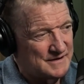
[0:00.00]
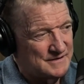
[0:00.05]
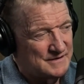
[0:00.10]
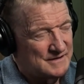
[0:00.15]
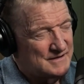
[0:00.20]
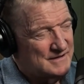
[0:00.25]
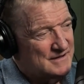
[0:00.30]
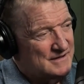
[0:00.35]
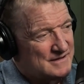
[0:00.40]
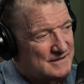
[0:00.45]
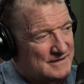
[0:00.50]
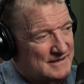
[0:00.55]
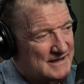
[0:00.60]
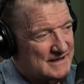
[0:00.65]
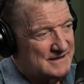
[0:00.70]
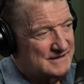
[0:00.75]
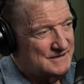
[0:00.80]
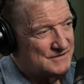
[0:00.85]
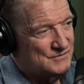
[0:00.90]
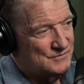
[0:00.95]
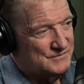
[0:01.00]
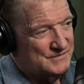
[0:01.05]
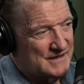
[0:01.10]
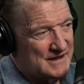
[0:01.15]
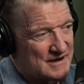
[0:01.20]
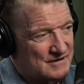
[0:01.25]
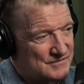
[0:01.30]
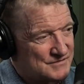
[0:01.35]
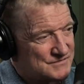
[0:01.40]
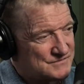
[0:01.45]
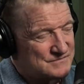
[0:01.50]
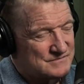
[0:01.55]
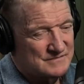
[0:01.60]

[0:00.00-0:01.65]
and that kid over there is,